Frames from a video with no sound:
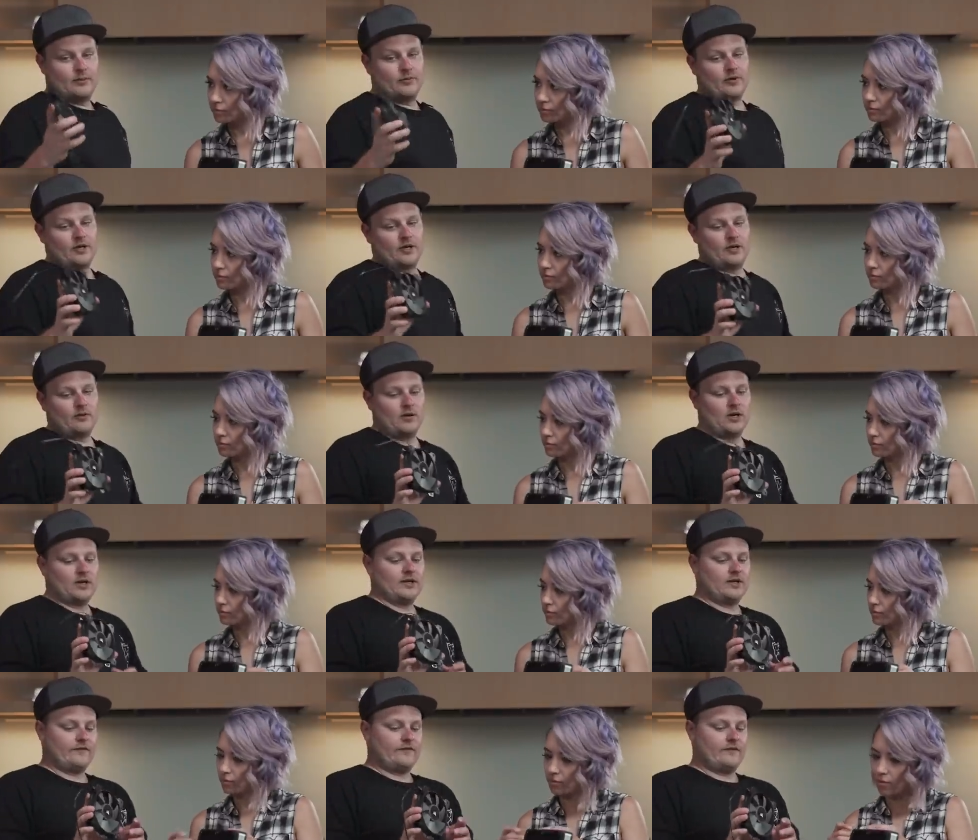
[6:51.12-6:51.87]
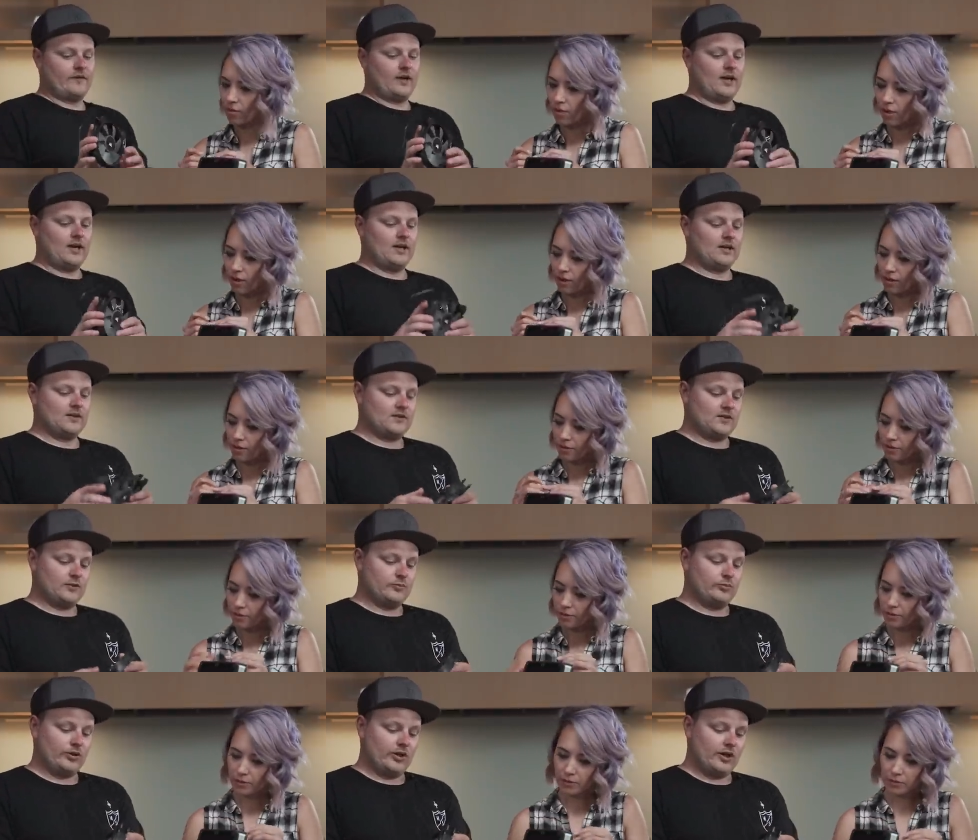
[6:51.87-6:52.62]
Speaker 1: and we're gonna want the fan
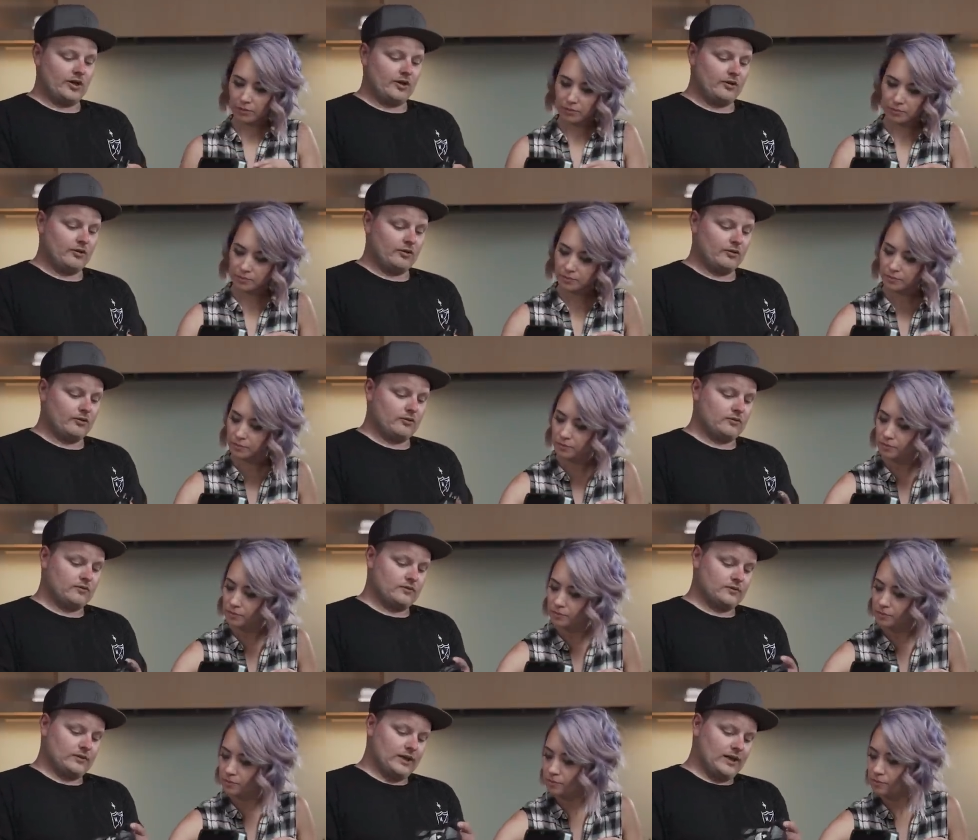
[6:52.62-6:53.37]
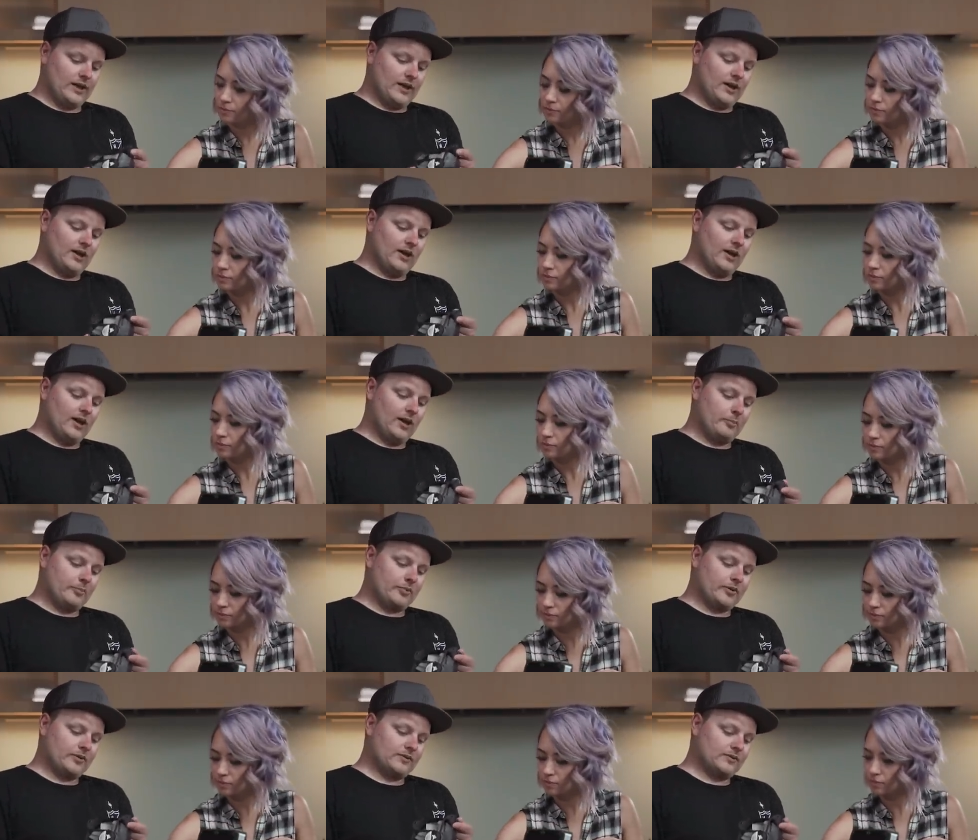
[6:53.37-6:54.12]
to blow
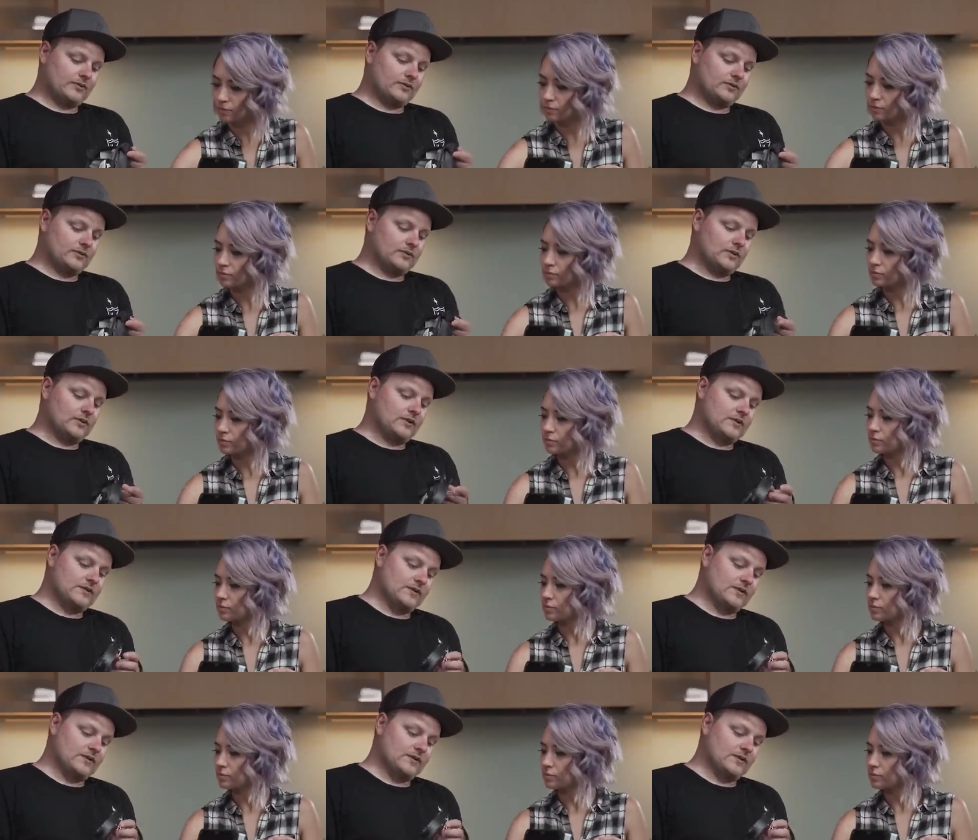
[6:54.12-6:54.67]
up. Who